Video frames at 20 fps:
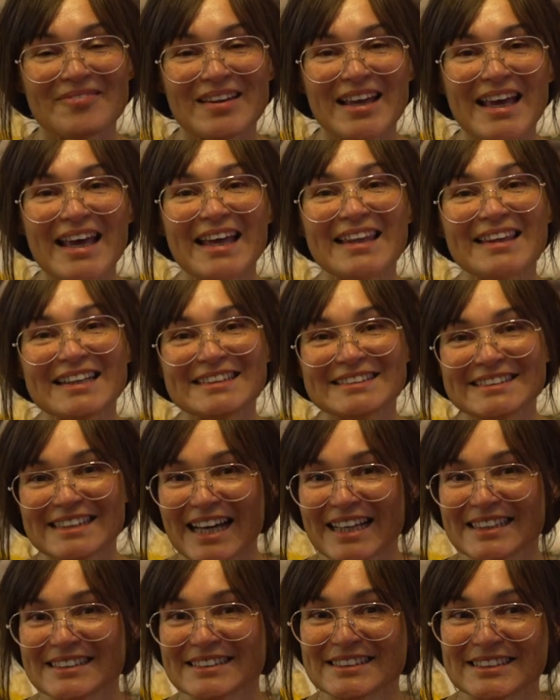this
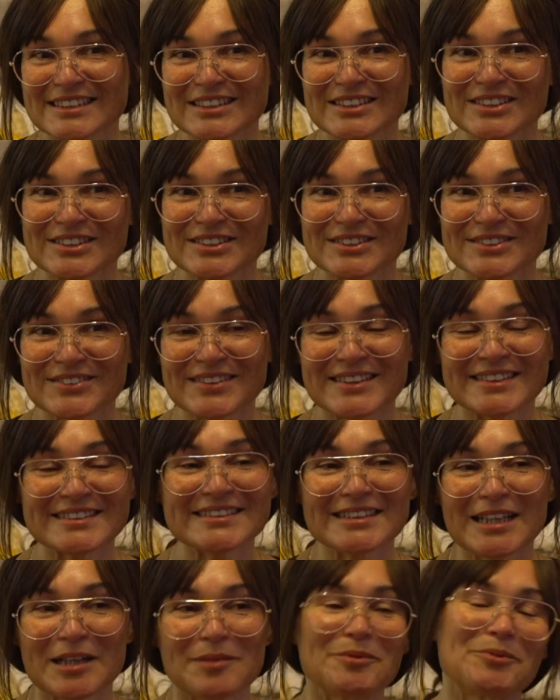has to do this
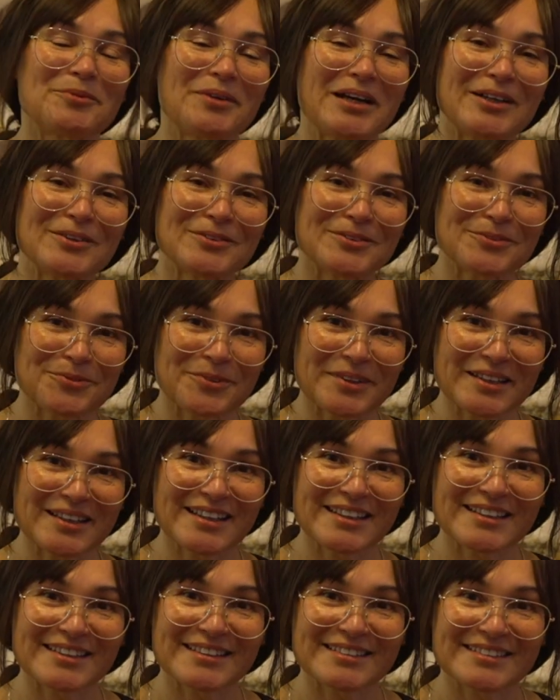time around with